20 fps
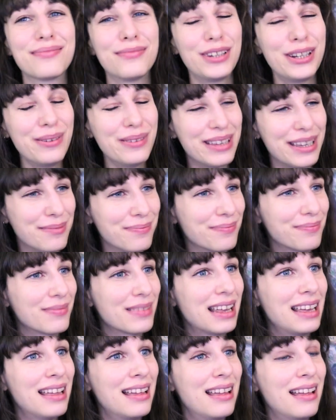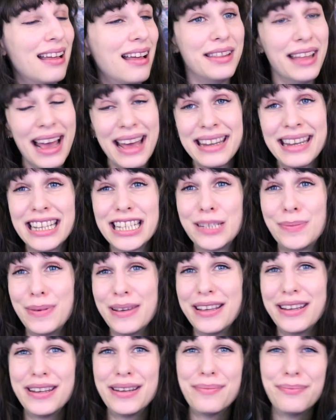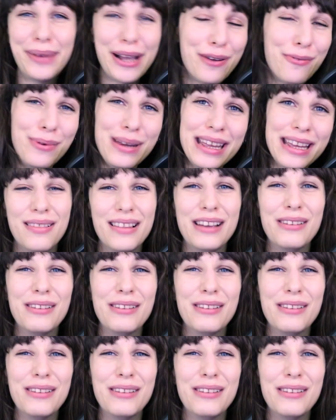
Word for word: We're doing good that has been my week.